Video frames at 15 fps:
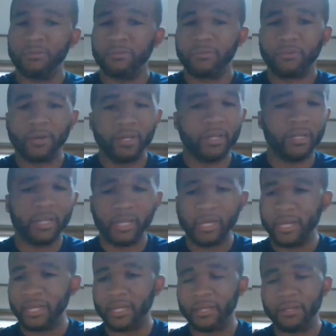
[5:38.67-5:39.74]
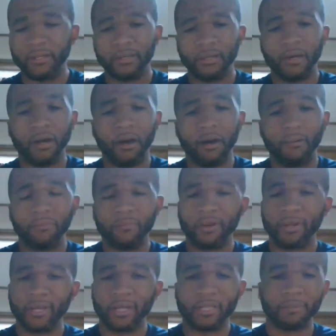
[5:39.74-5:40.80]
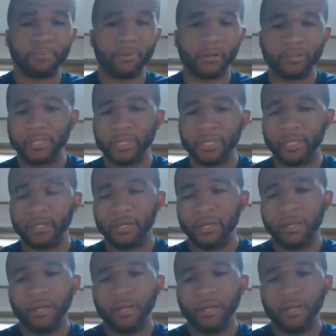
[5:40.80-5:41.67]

where you can get it, where you can get the protein.